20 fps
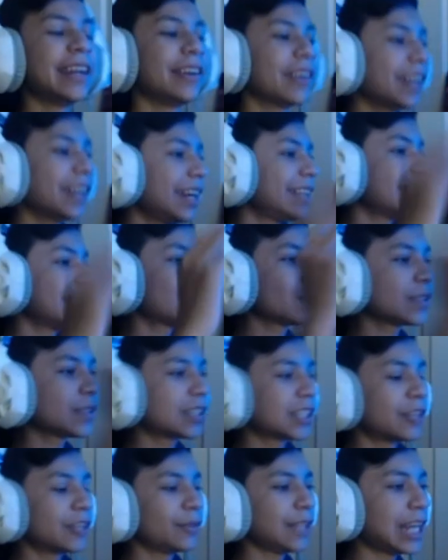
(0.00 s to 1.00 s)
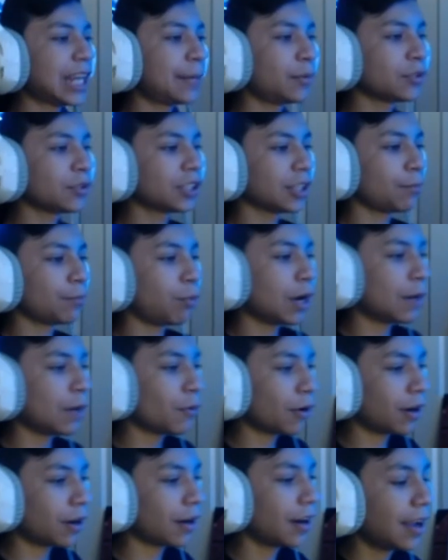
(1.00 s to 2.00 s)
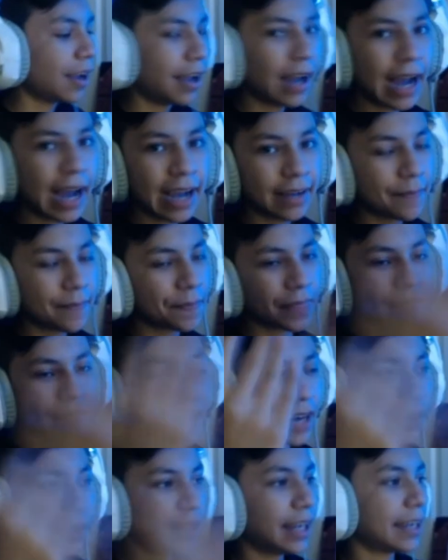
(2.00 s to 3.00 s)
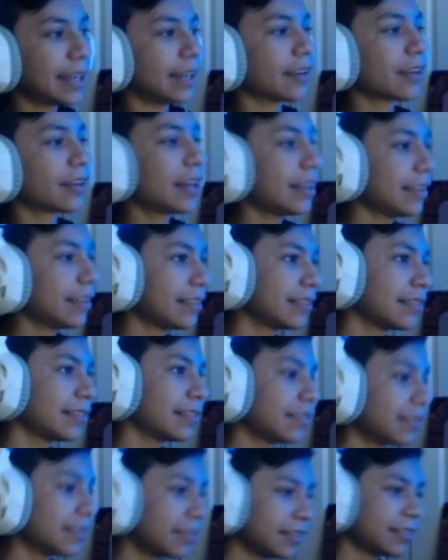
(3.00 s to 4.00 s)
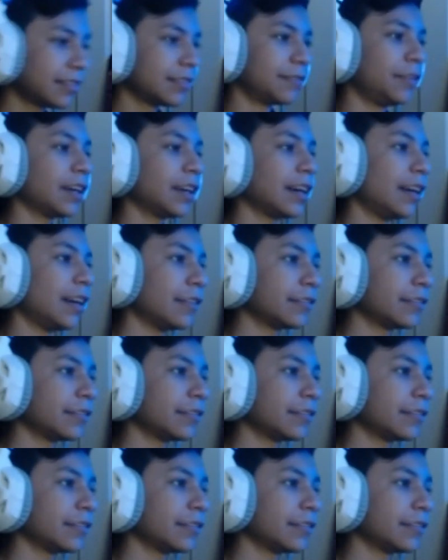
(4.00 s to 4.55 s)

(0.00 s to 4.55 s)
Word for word: Okay, this one's too relatable to the point where I I don't like it. Okay, fuck off.